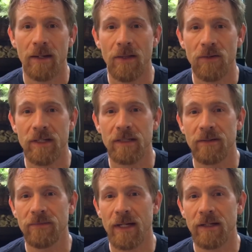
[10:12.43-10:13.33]
Another
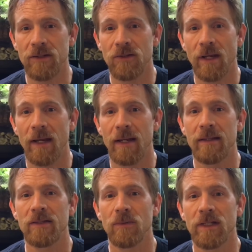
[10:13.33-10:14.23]
disadvantage, and
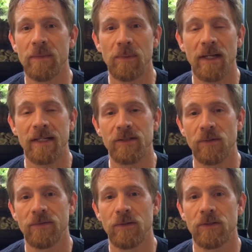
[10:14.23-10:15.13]
this only applies to
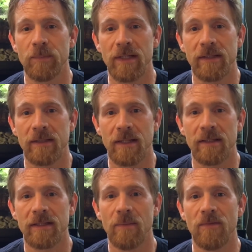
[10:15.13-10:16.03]
a few species, that
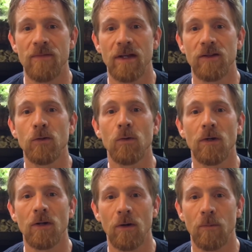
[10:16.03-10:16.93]
some of the
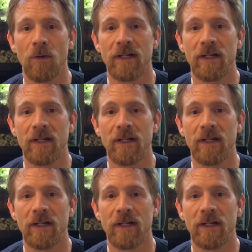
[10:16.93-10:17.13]
newer or more